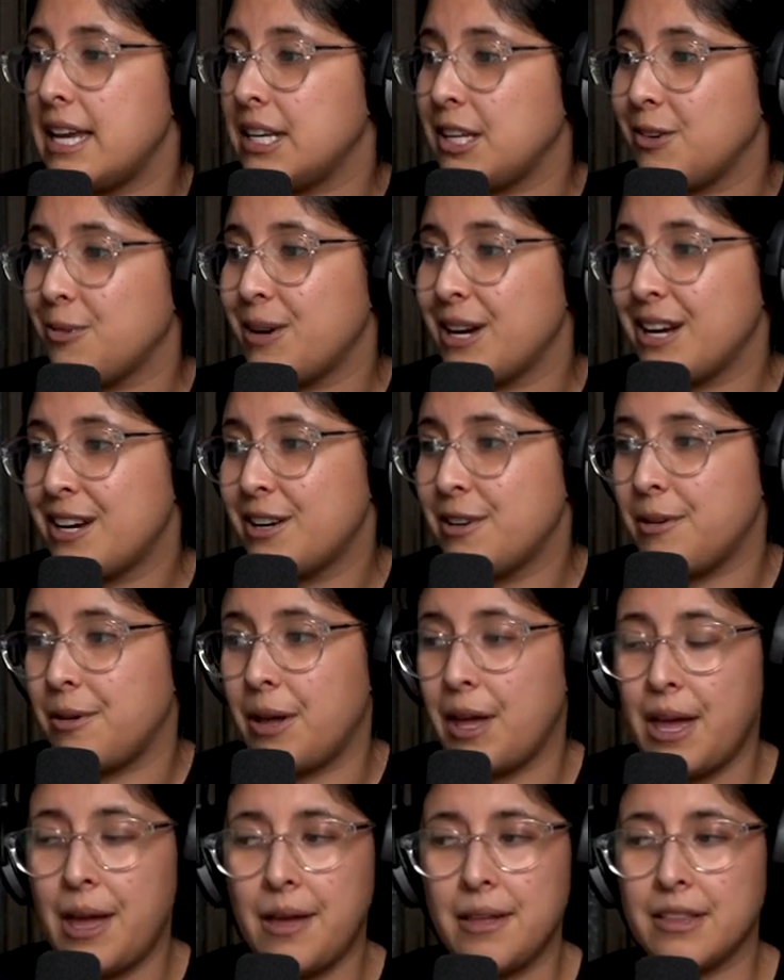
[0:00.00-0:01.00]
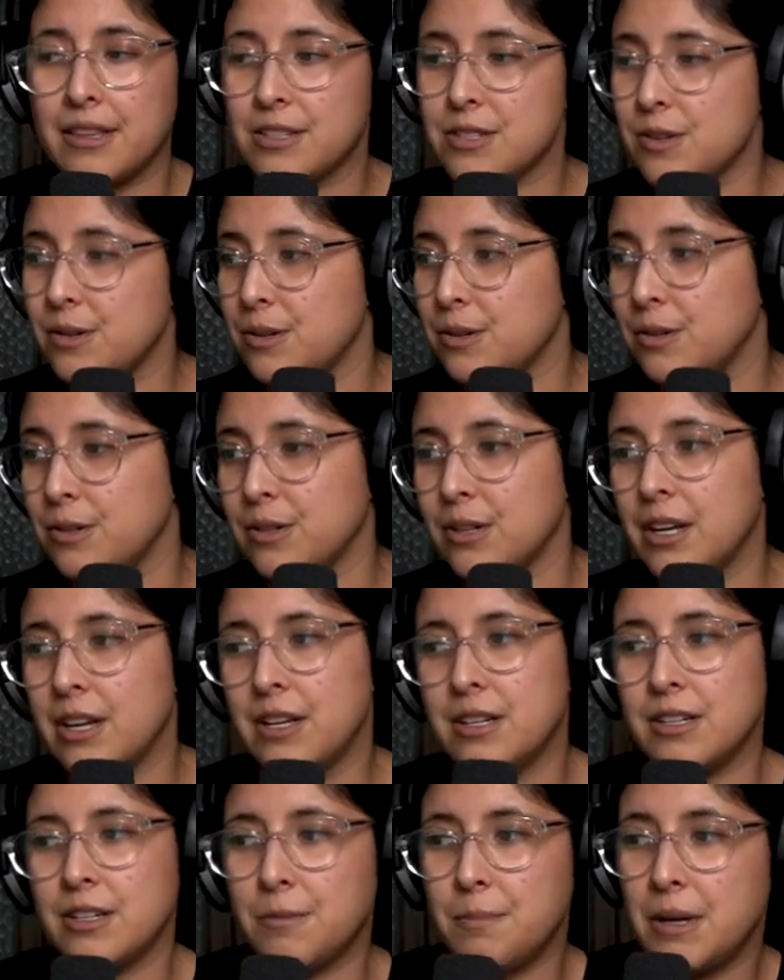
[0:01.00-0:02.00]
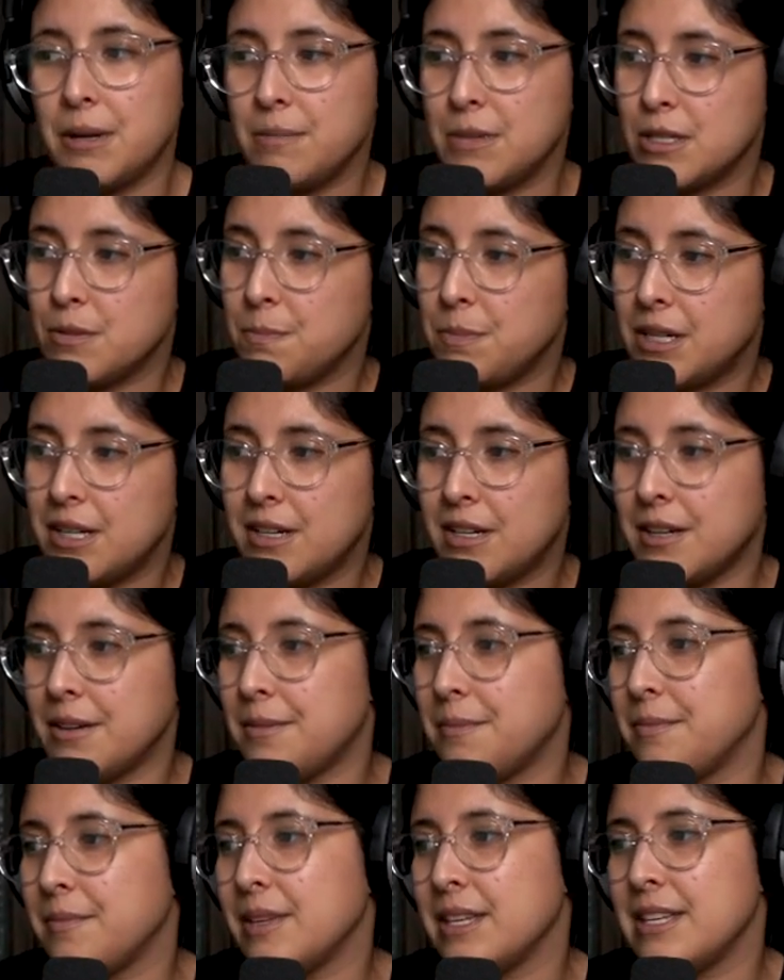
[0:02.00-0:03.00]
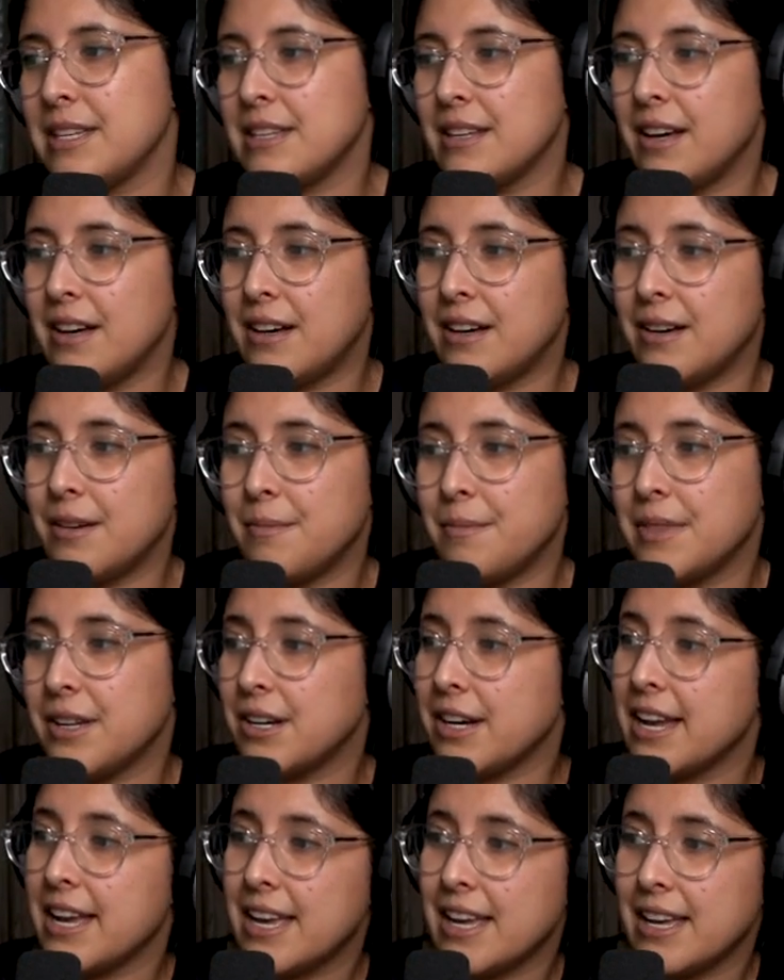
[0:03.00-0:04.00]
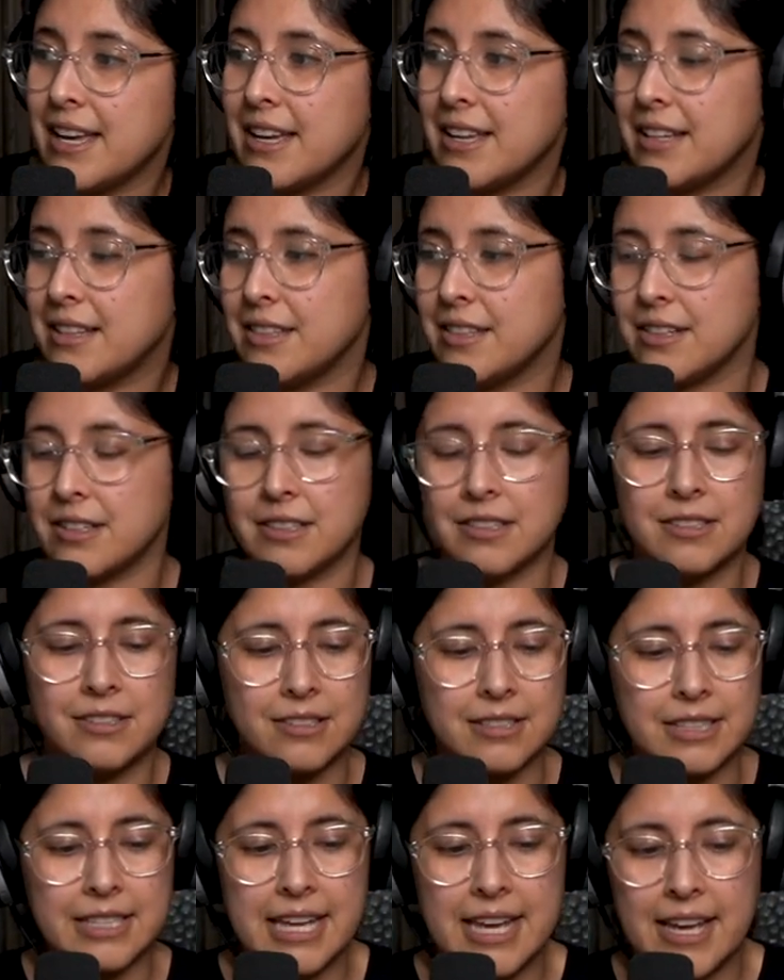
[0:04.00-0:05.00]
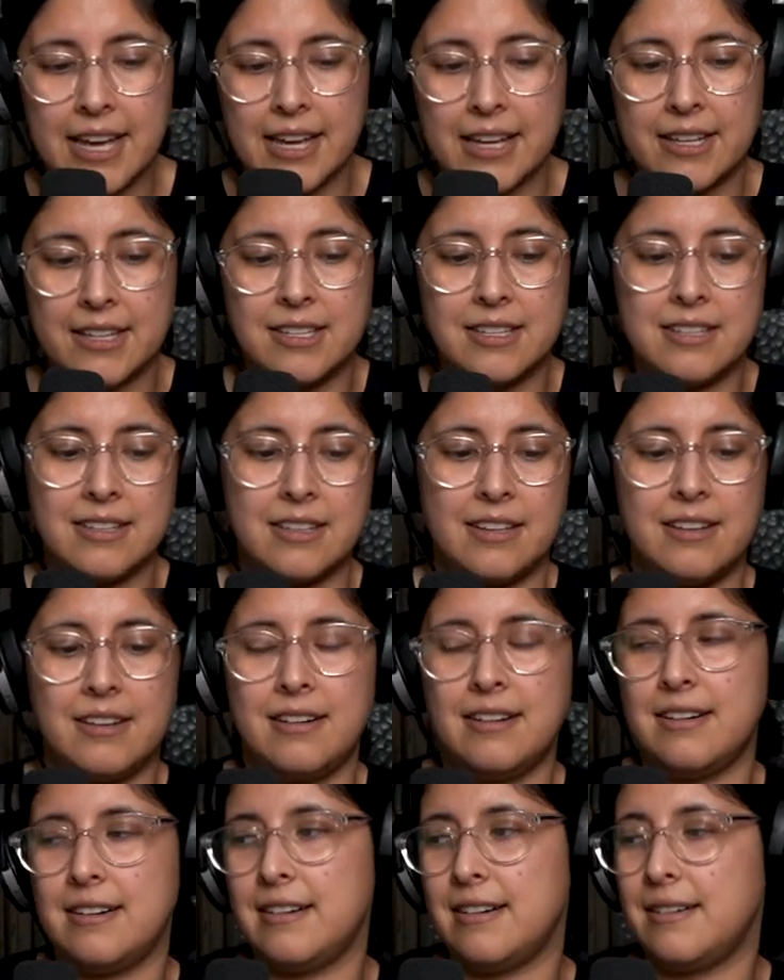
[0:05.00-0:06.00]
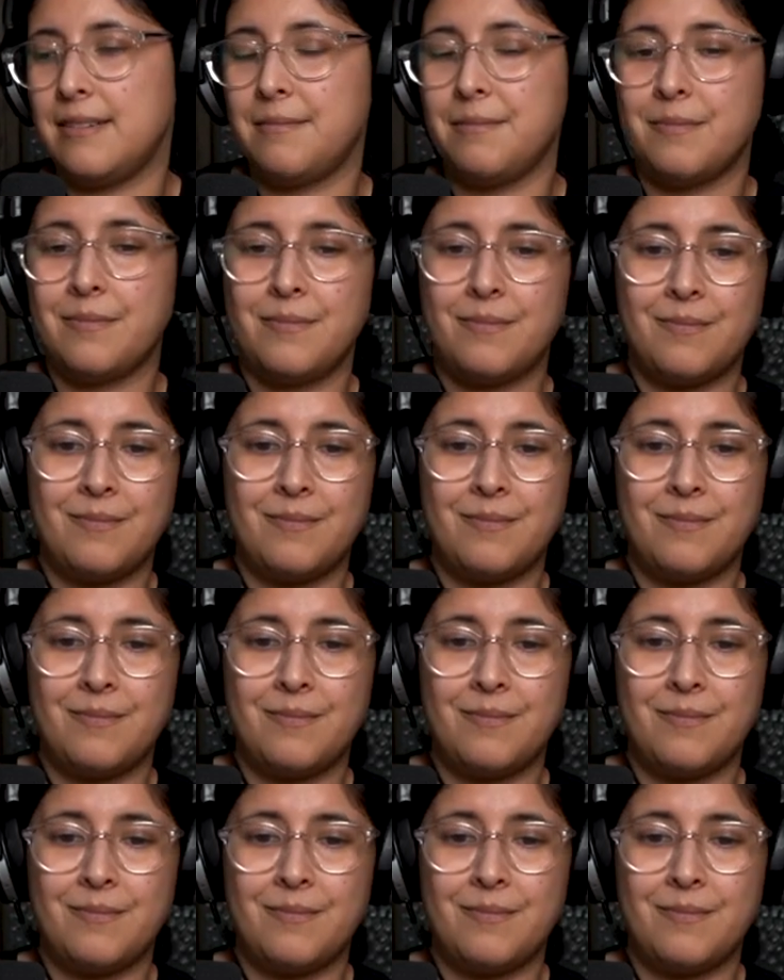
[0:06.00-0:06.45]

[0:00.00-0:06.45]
anywhere, so your baby's bum, um, their head, their little necks, um,